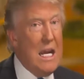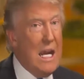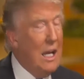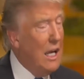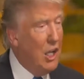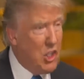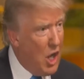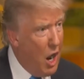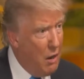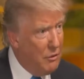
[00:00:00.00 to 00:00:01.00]
It'll get
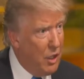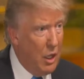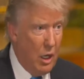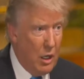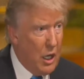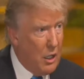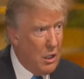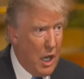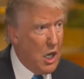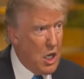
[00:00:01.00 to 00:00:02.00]
solved. It'll get
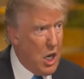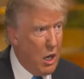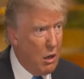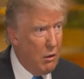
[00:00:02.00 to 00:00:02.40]
taken care